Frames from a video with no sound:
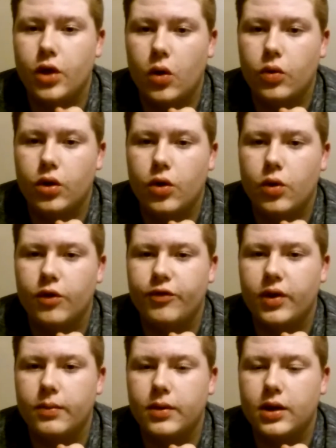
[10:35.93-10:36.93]
Don't know
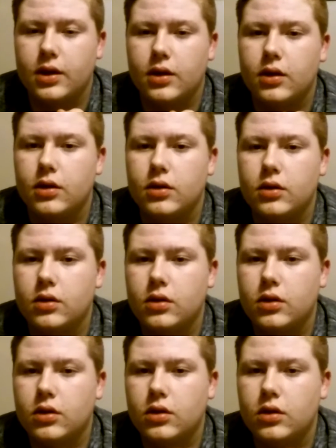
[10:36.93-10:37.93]
if I'm going to
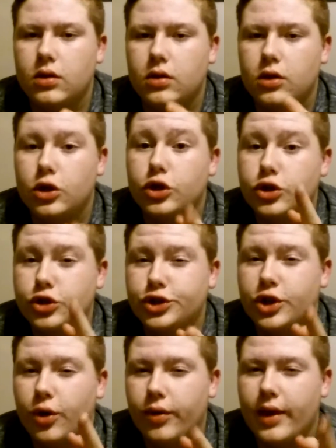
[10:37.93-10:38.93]

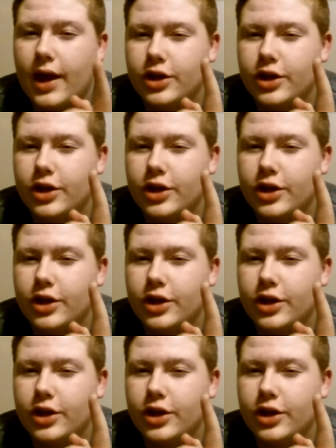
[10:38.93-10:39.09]
show